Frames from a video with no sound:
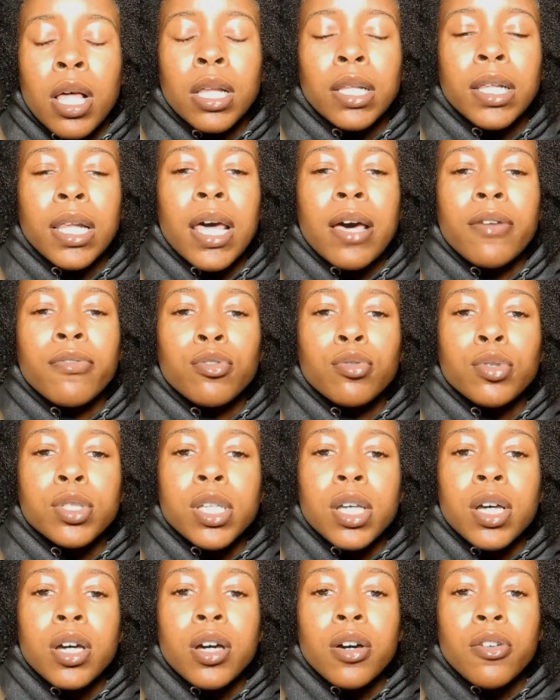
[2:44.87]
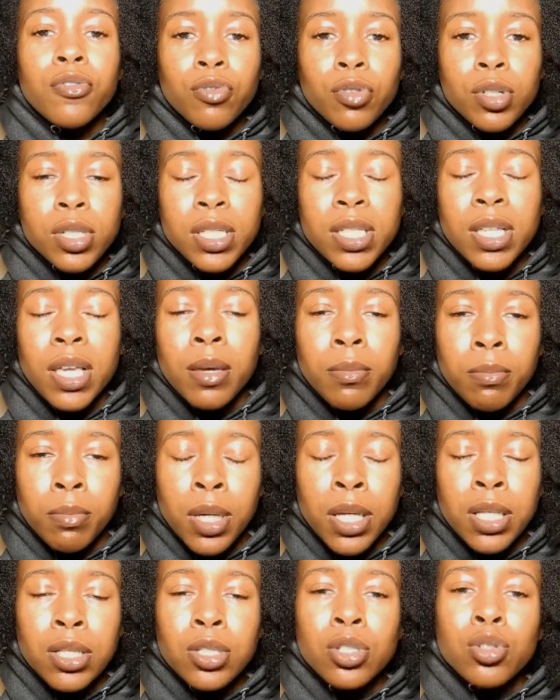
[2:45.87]
levels of
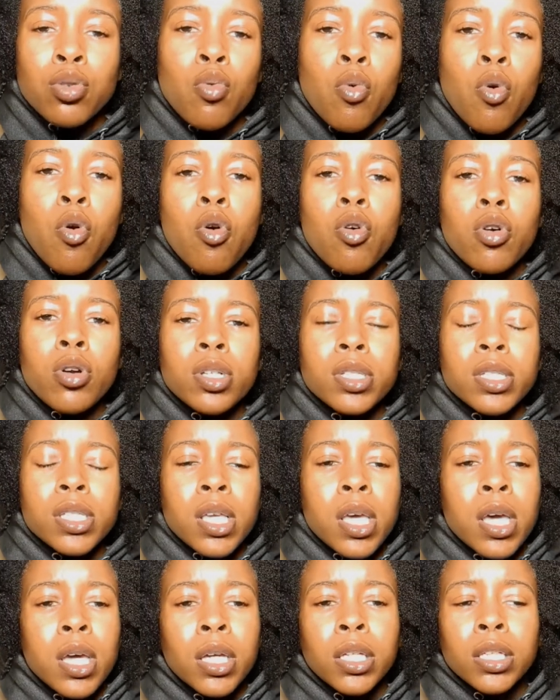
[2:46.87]
resentment towards